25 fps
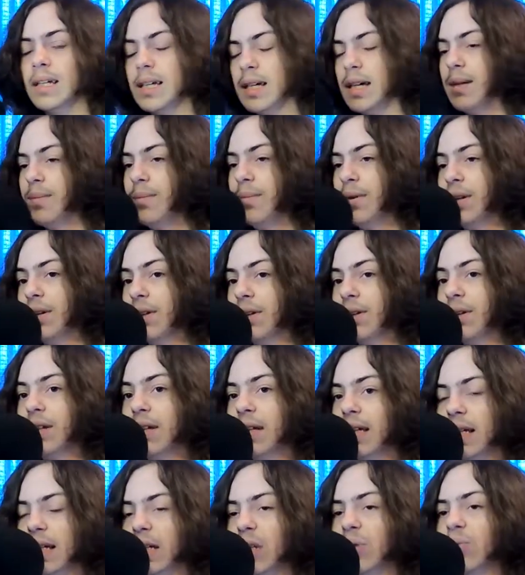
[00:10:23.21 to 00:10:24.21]

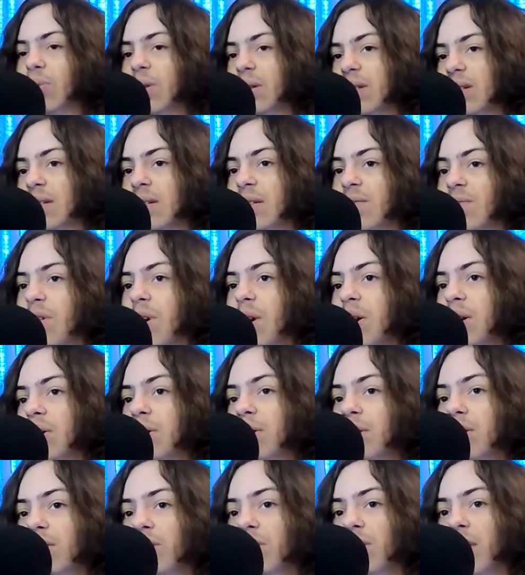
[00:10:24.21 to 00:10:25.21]
Admittedly, it wasn't a very
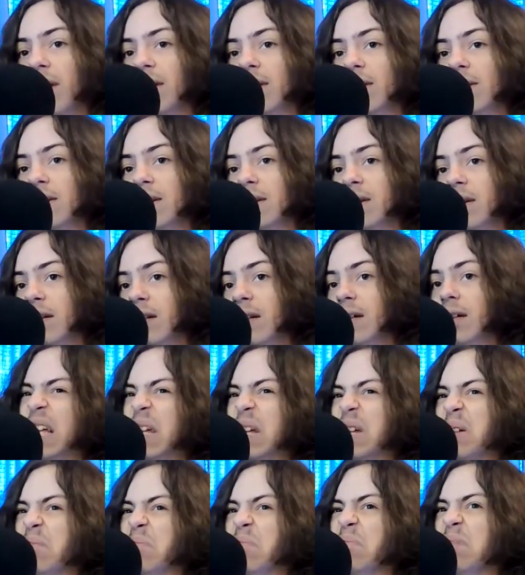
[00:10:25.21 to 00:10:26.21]
good fight scene.
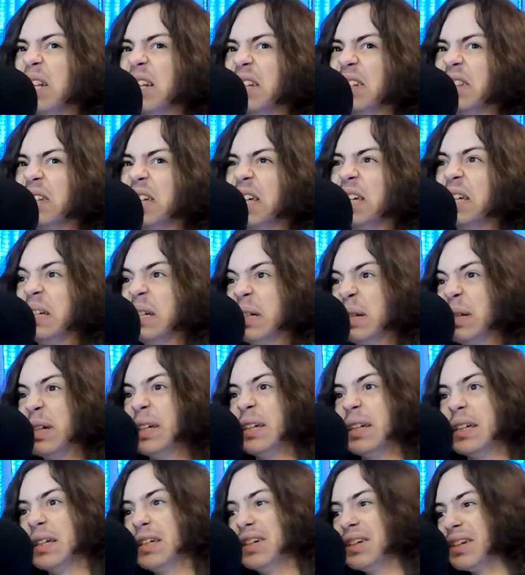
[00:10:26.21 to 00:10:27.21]
Admittedly,
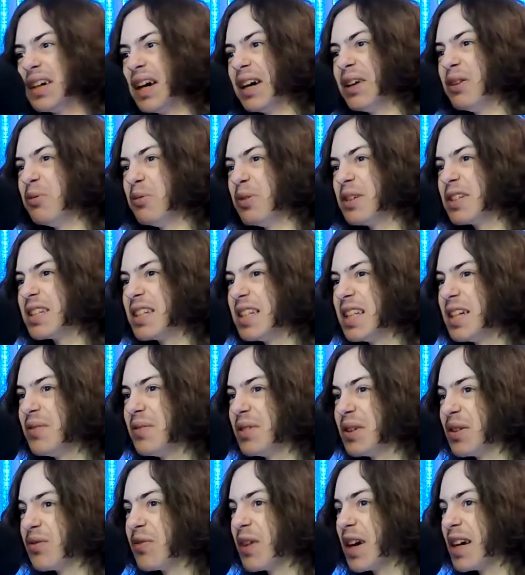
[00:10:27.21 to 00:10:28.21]
it kind of wasn't even
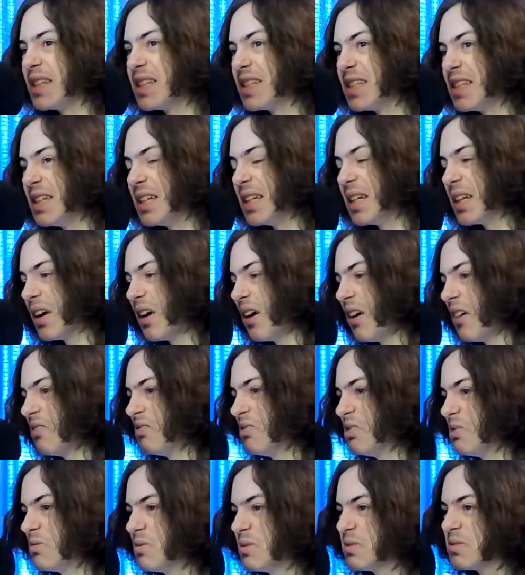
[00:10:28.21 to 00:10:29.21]
a fight scene at all.
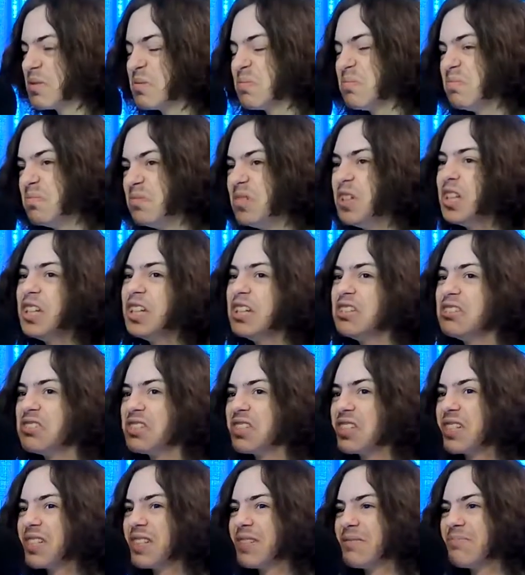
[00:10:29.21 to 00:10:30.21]
It was really
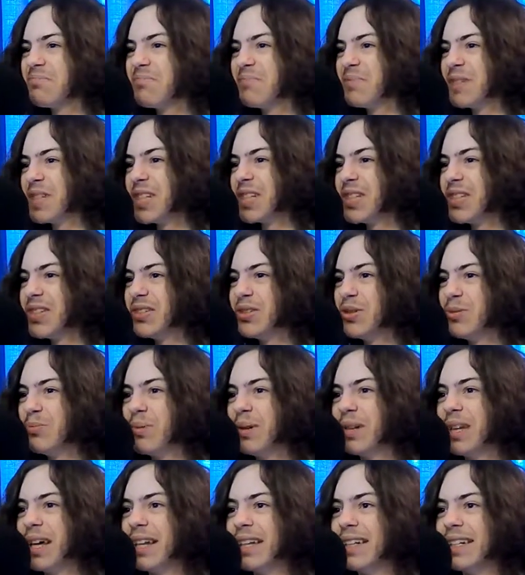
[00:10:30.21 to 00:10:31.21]
just a
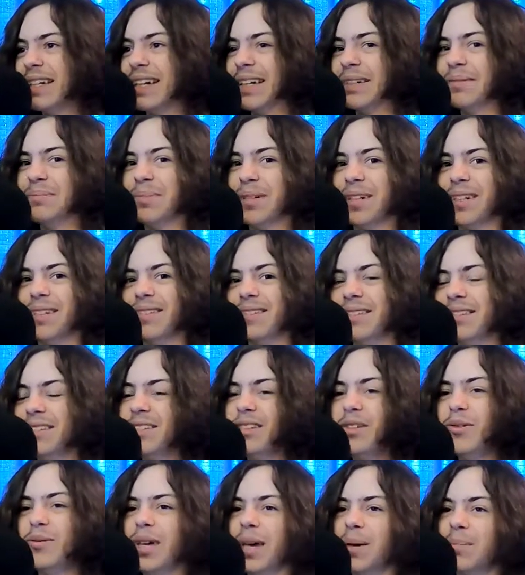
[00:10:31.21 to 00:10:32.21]
stupid ending, but
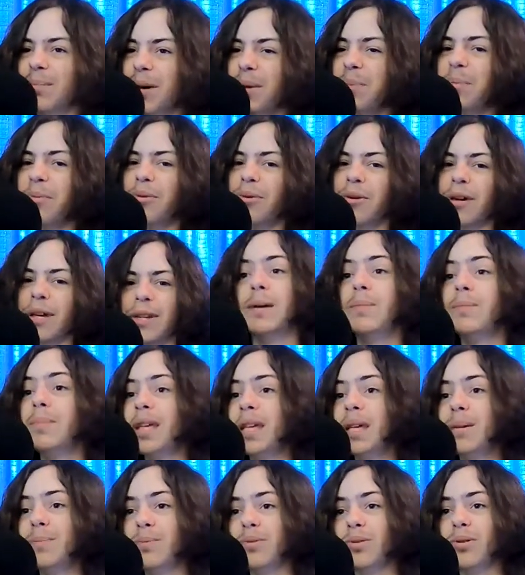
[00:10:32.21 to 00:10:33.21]
you get my point.
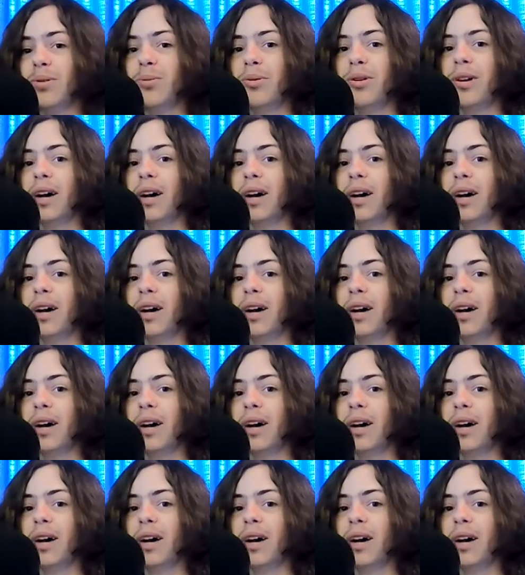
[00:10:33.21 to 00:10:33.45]
People were